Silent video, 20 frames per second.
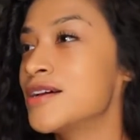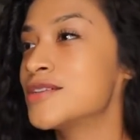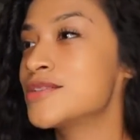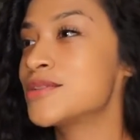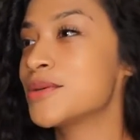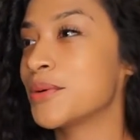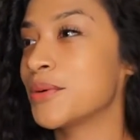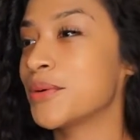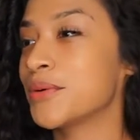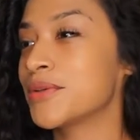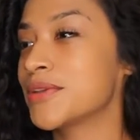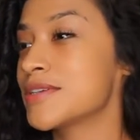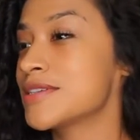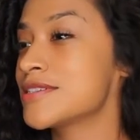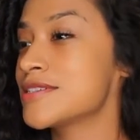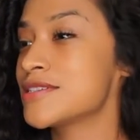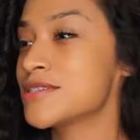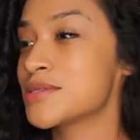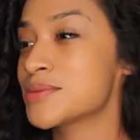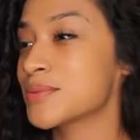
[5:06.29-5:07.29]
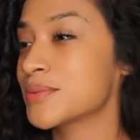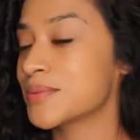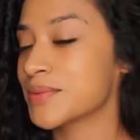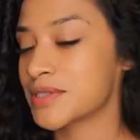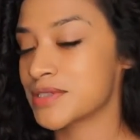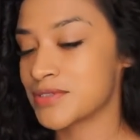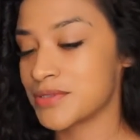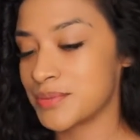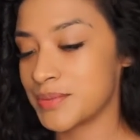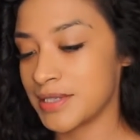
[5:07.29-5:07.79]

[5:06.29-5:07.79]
So this is just what works for